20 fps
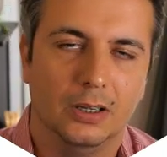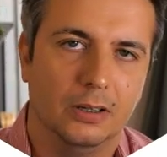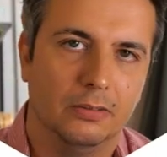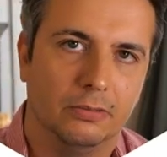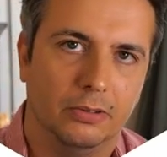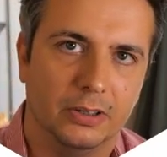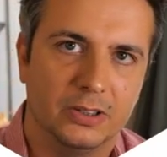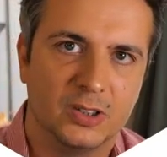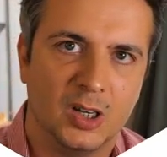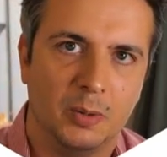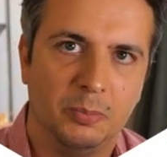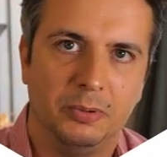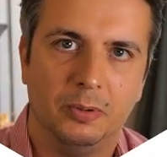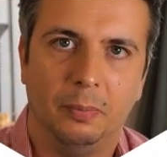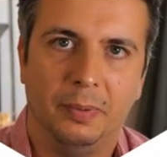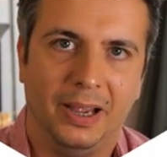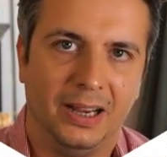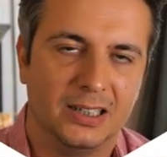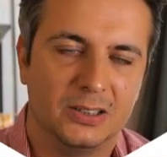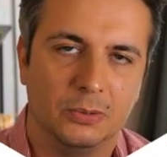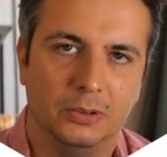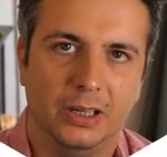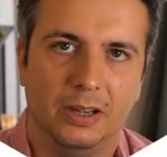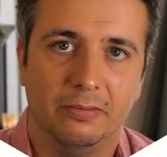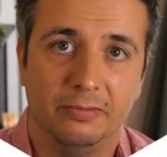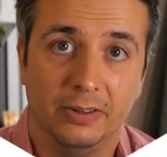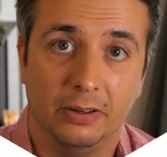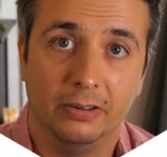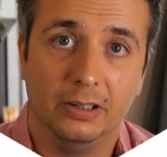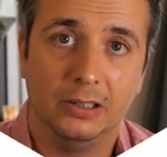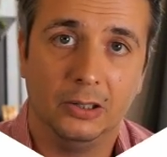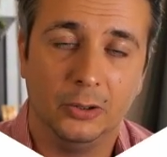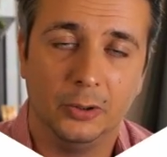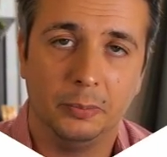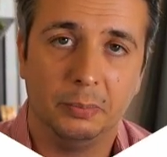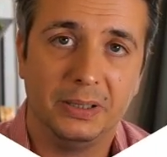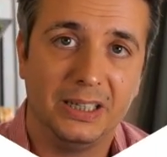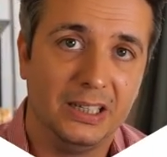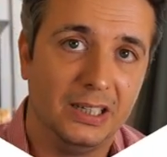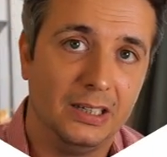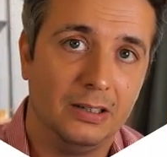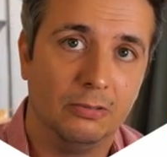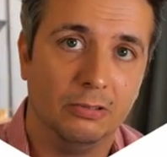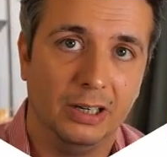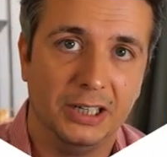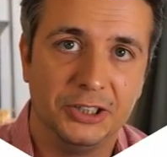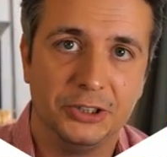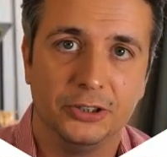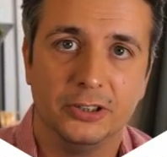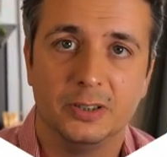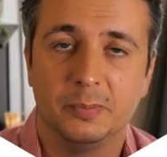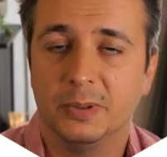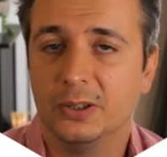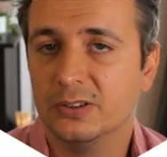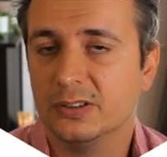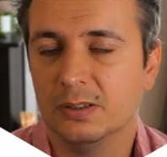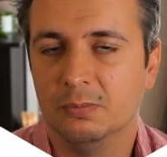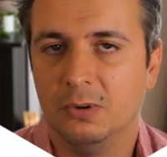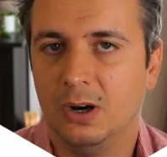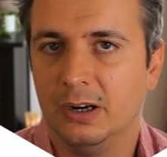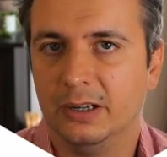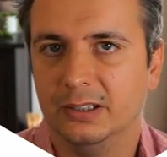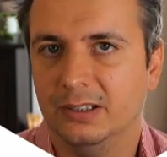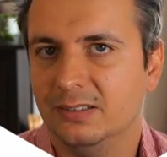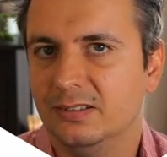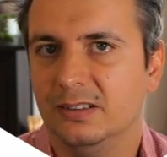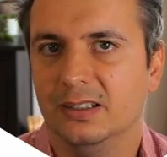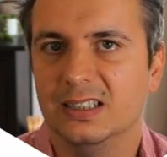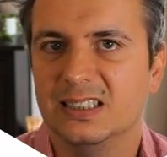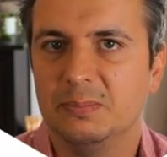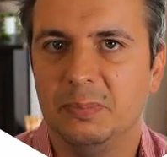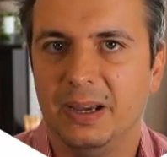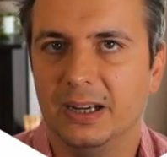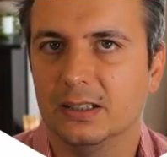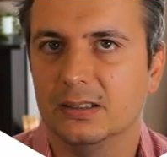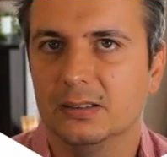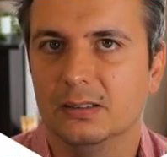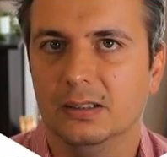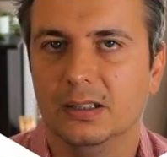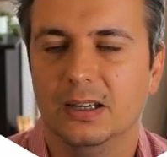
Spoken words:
For example, banks will have very low PE ratios because the market doesn't expect